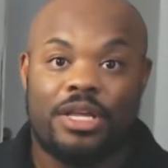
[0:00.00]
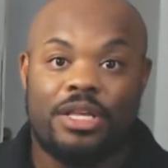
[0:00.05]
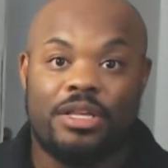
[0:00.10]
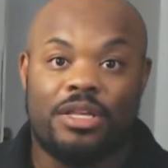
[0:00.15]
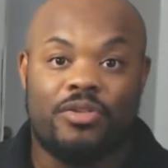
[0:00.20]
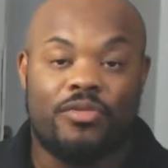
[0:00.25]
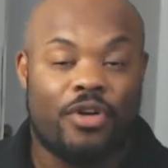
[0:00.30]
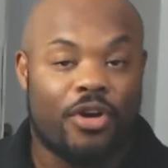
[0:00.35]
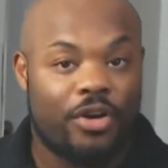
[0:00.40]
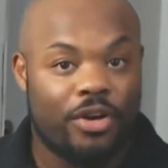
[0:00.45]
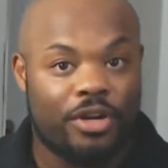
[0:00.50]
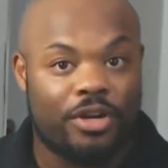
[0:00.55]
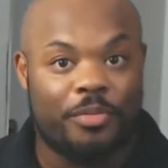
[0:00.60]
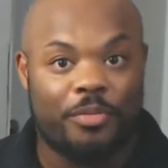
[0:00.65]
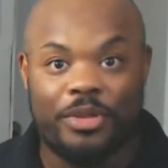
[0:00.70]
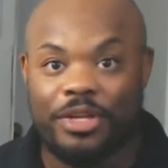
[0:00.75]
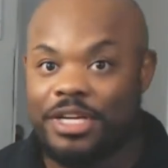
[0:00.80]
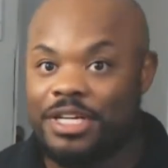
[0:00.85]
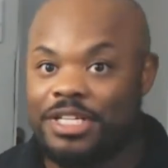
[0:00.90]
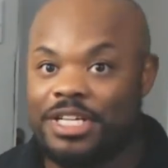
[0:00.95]
You've heard it a
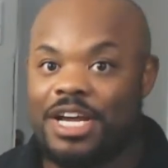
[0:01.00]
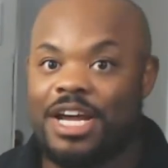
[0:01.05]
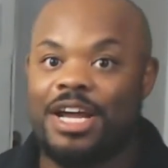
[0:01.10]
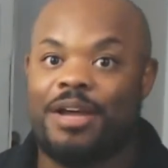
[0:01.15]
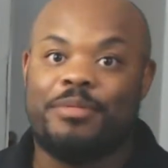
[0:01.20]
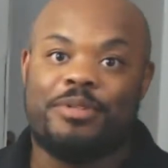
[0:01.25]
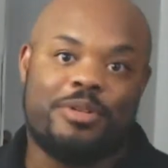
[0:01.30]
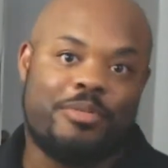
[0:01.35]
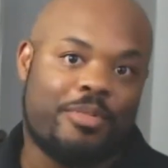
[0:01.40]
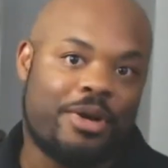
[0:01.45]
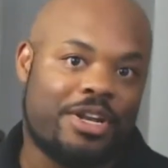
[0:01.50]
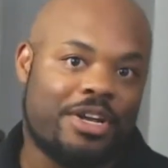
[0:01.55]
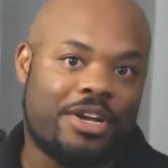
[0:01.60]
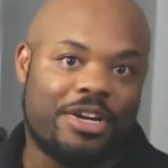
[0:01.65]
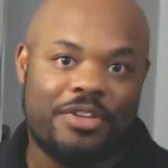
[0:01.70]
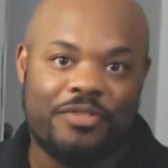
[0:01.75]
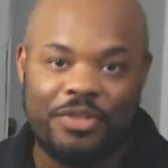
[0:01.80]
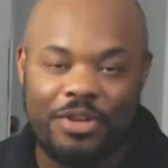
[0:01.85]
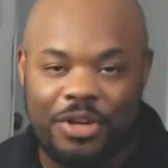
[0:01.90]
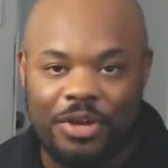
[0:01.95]
million times. You might
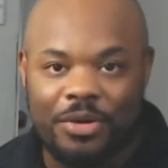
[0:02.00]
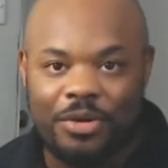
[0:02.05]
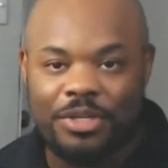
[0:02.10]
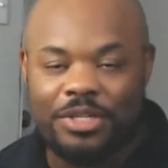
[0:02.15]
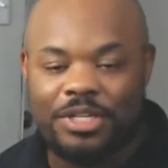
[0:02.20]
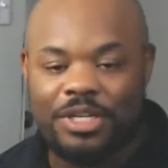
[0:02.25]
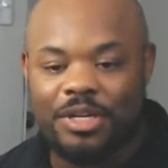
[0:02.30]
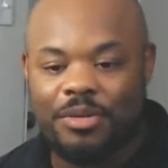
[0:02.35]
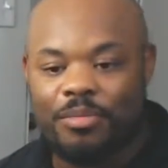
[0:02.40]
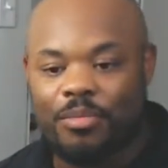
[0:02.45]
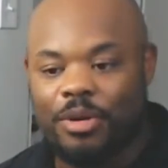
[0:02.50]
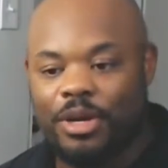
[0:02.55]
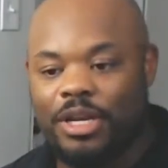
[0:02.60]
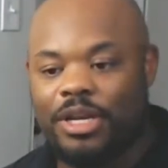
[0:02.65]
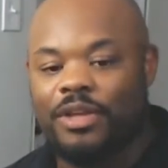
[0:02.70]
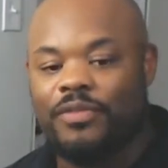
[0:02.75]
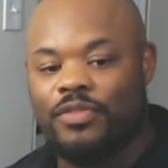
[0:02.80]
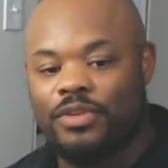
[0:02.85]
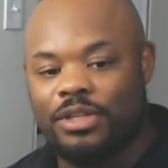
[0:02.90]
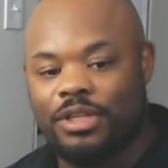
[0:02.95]
not even notice it,
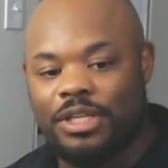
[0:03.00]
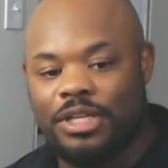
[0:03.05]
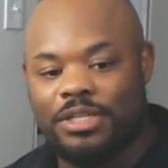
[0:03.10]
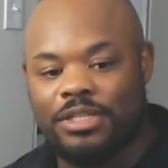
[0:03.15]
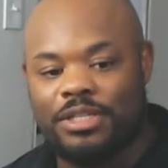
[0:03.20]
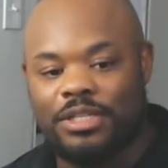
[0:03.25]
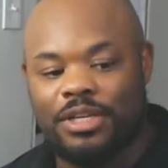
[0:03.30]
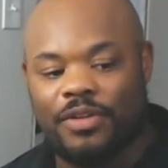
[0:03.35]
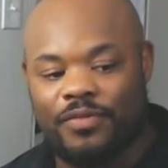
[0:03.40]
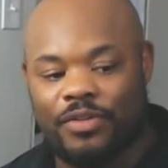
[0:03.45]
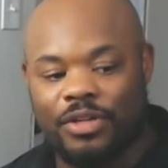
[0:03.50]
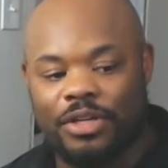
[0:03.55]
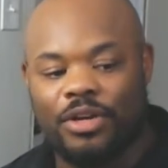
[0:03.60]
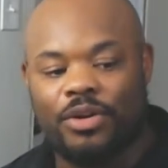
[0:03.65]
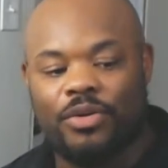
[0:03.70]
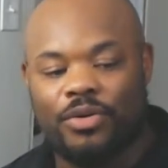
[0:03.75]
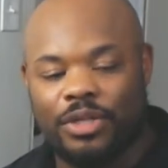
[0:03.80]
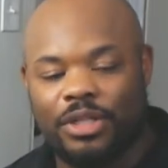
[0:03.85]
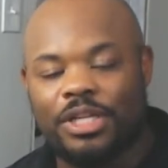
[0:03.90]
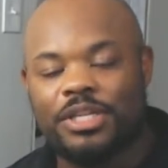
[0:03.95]
but if you
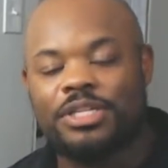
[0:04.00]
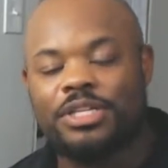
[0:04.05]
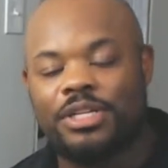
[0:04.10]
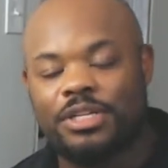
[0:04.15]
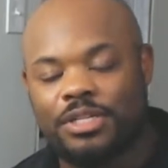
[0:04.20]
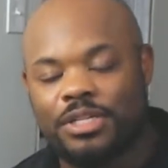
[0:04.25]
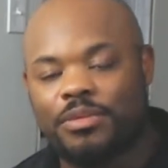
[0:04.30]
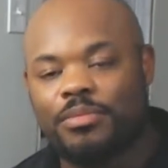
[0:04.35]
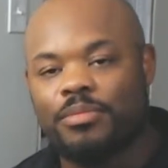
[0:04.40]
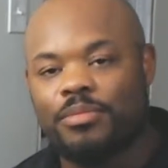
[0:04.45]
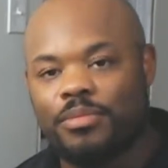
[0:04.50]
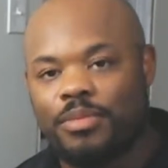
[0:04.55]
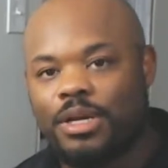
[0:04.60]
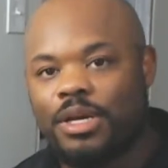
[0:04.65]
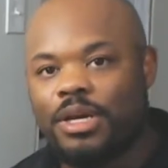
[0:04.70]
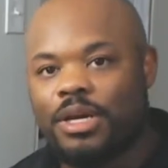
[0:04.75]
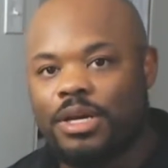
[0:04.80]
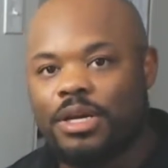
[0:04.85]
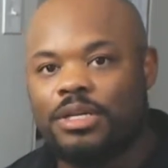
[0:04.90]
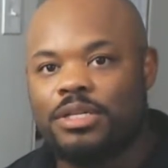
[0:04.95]
go and listen to some
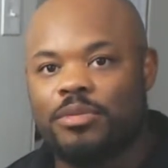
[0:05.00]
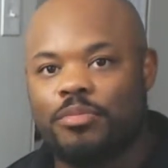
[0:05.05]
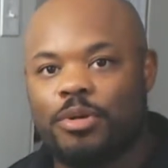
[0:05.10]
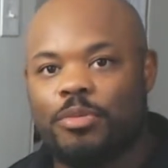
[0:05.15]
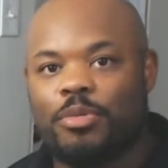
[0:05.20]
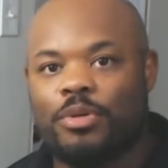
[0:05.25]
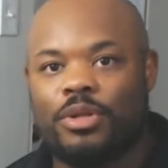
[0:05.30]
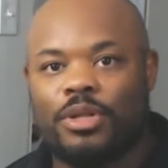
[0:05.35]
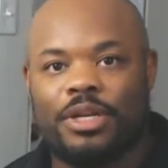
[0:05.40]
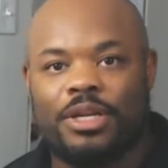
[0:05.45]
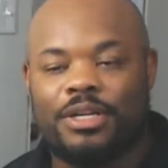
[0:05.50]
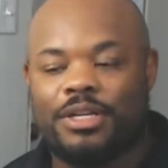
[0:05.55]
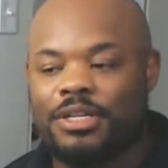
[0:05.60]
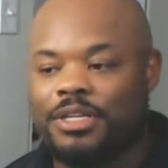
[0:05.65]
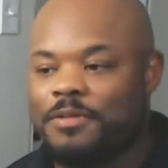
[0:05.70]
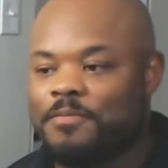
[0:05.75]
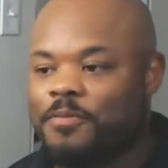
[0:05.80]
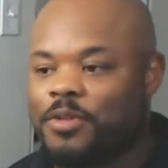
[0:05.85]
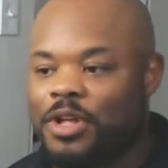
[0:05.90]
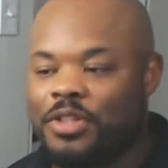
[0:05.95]
people
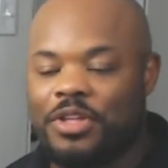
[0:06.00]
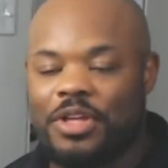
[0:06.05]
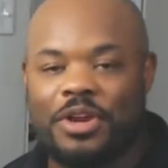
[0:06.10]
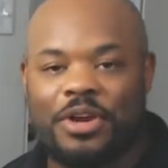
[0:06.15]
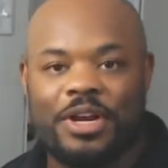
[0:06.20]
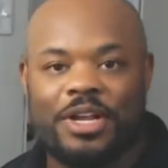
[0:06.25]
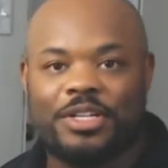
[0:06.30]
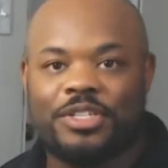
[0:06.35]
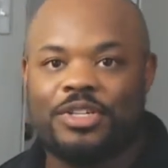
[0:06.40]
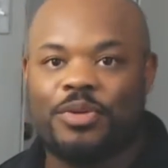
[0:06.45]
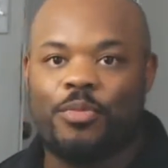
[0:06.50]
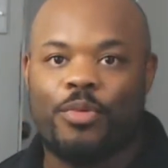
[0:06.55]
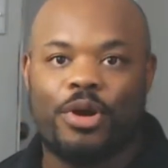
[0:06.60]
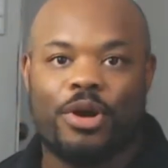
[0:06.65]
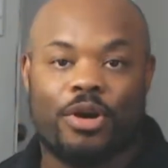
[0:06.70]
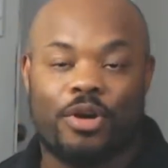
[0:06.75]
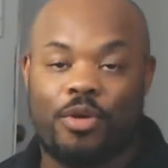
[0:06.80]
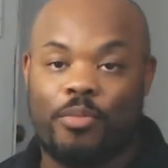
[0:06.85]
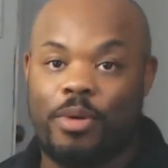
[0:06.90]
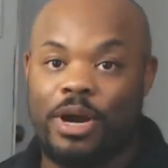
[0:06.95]
on the internet
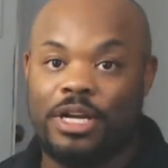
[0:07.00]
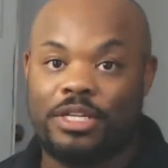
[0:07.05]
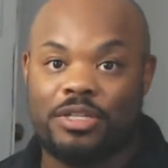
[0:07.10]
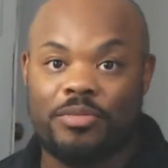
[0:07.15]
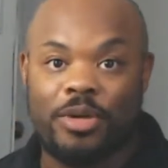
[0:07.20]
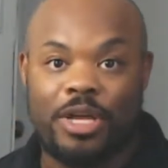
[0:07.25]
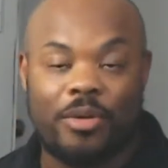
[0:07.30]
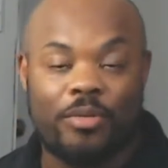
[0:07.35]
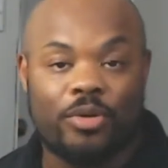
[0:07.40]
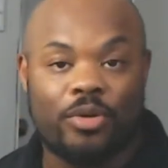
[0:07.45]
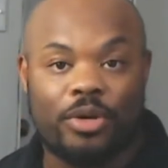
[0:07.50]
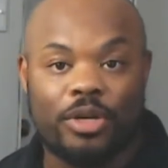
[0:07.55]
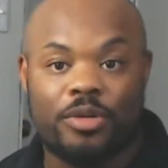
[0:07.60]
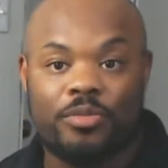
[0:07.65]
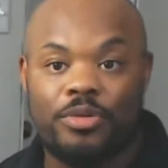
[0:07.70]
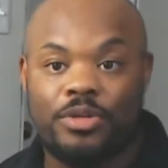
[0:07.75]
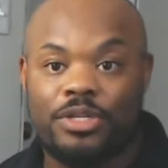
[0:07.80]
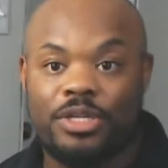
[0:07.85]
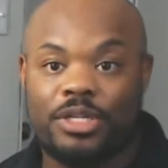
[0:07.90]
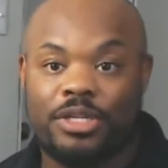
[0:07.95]
somewhere, or go buy some Hammond organ
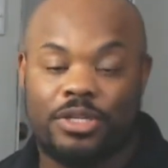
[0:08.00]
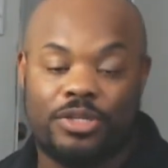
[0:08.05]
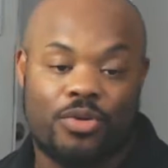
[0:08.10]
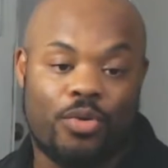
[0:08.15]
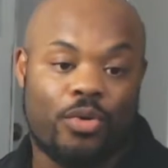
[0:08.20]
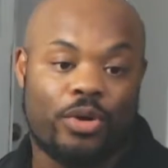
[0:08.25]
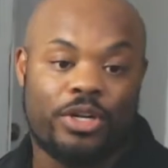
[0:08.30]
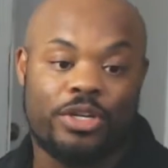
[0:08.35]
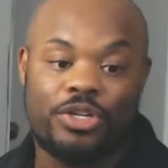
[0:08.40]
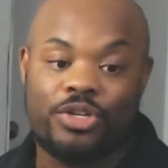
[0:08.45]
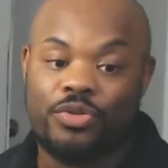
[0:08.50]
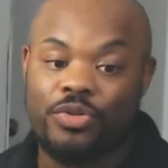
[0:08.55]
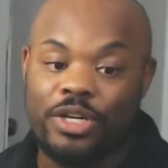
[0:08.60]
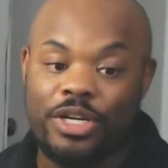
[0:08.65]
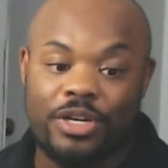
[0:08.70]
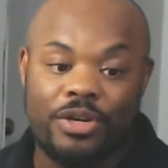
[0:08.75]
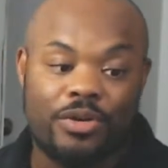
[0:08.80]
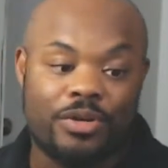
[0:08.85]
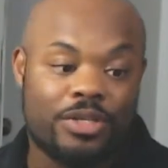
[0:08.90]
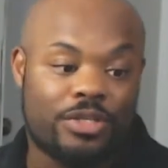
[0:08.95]
music, there's organ
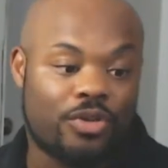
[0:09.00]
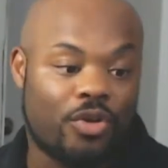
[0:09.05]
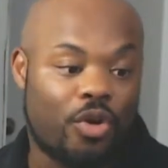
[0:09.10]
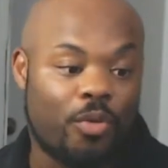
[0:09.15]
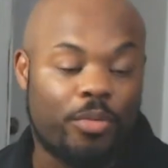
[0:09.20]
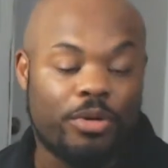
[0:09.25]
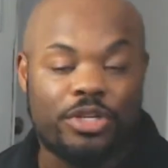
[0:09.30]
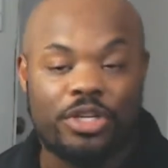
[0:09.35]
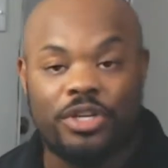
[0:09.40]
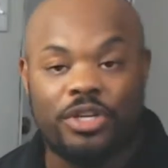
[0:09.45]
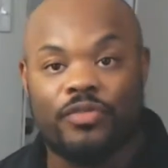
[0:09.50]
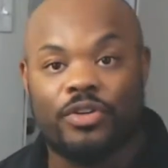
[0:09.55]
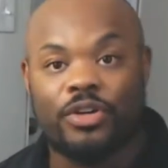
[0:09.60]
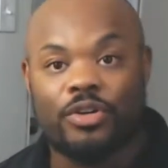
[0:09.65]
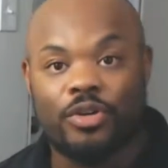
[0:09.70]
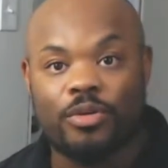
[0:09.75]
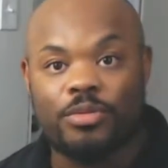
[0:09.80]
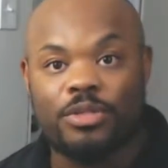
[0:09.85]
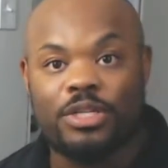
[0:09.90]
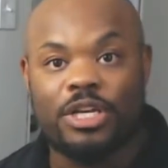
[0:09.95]
trios, there's a whole bunch of different
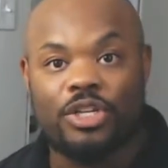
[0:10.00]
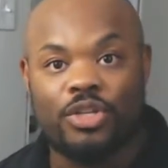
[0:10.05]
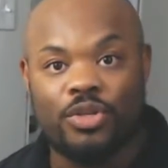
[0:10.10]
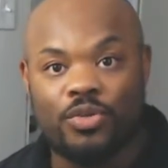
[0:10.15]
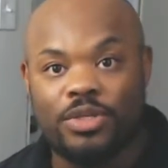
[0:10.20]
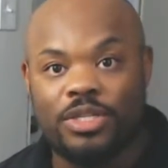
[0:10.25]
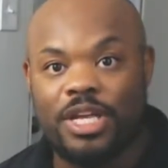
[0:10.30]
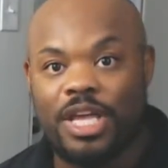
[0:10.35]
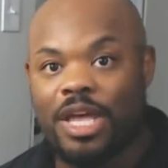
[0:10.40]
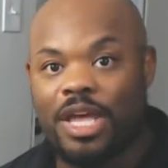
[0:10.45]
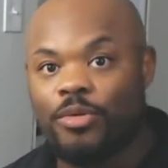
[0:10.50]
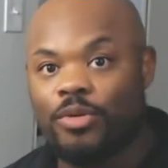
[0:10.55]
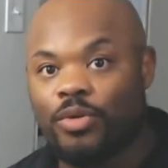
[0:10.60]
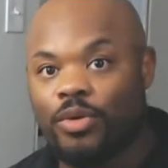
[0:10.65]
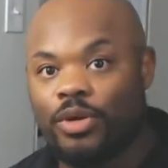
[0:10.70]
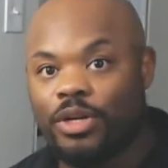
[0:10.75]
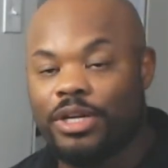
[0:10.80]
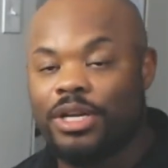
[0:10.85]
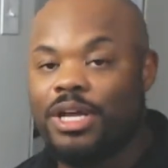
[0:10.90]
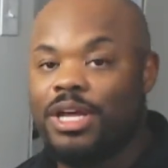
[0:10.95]
groups that use the Hammond
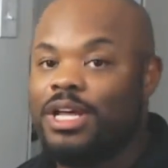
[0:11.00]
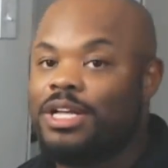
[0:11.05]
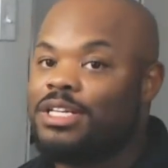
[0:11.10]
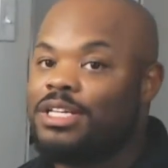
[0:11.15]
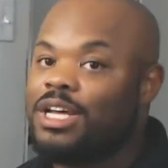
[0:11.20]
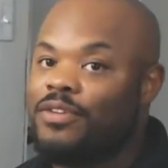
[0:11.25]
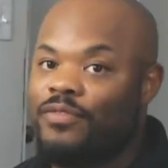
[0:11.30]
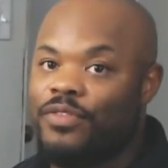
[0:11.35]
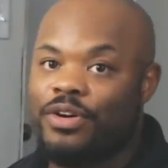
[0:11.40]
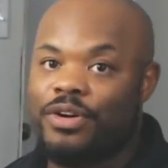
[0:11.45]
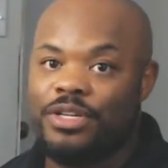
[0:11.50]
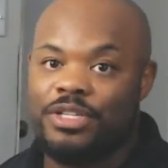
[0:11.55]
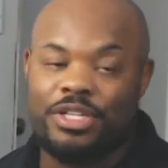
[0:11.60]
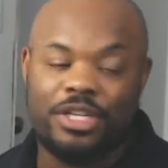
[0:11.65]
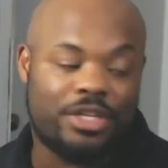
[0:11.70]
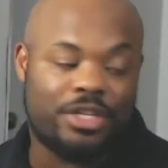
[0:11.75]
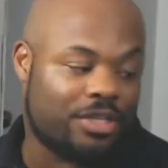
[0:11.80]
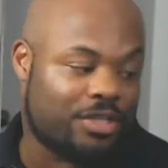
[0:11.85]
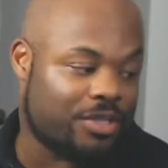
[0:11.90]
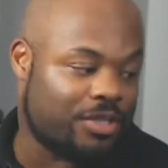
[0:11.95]
organ. Got a very
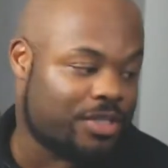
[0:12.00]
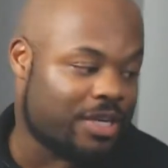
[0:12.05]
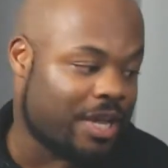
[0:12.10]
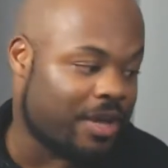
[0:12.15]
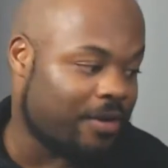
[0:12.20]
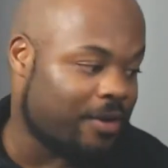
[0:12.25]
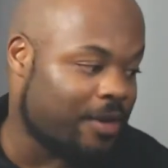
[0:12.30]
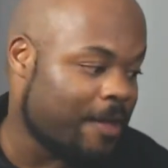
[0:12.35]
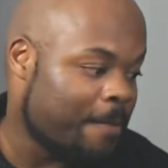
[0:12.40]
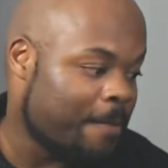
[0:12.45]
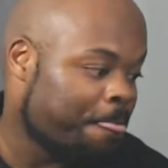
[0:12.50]
signature sound.